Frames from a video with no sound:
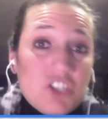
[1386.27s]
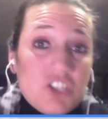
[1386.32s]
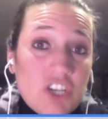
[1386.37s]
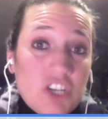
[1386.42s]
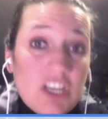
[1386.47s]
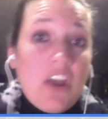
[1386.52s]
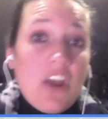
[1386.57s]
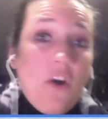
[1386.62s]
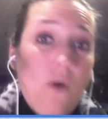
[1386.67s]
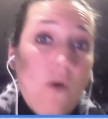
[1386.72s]
you
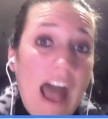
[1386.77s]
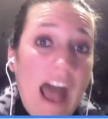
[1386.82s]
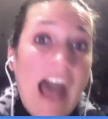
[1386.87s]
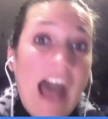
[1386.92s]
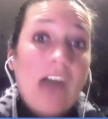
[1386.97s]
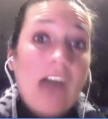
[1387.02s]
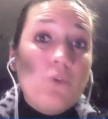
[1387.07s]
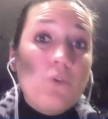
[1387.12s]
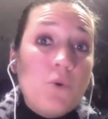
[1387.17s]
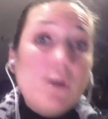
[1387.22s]
know,
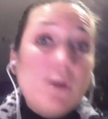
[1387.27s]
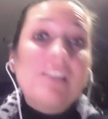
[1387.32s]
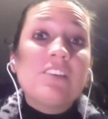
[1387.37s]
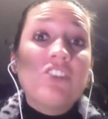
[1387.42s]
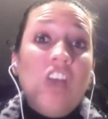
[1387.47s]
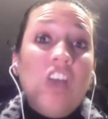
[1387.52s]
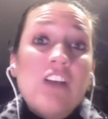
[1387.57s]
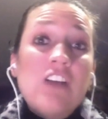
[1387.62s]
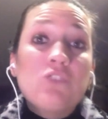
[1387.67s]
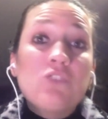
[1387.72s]
how quick a
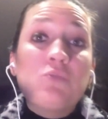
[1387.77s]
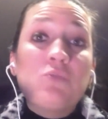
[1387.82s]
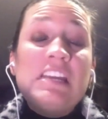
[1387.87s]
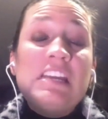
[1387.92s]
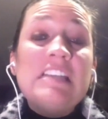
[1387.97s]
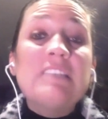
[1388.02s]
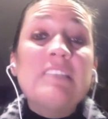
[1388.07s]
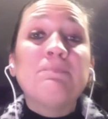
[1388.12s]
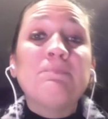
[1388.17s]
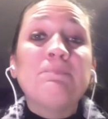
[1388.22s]
child
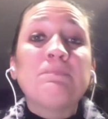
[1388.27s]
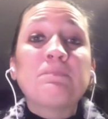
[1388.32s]
reads.